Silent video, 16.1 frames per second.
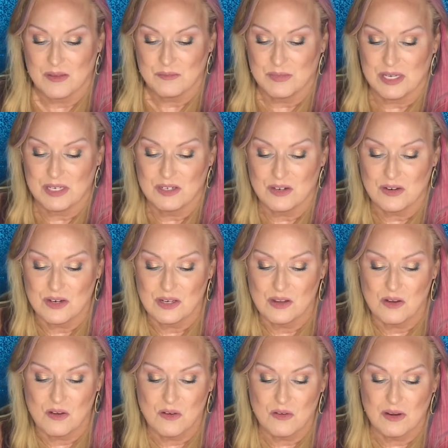Be sure you
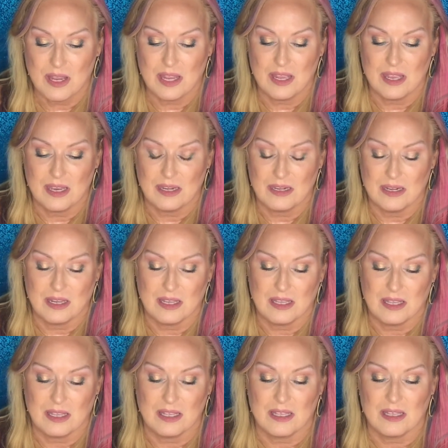go and
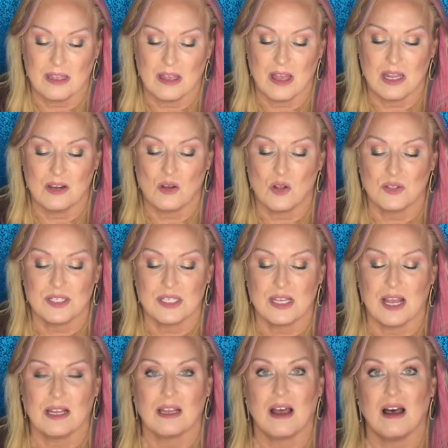on
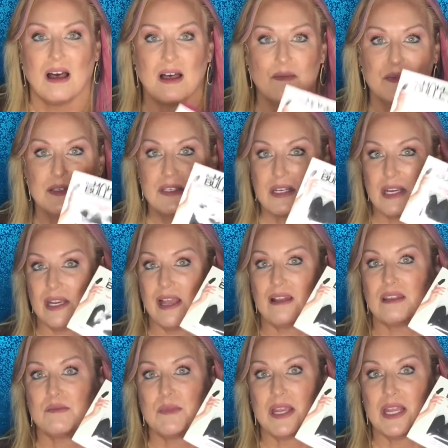Ulta.com, check
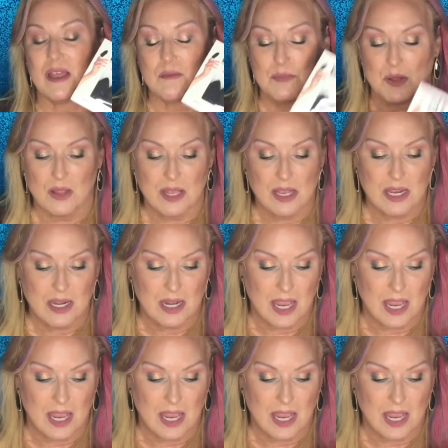out the Makeup Bullet,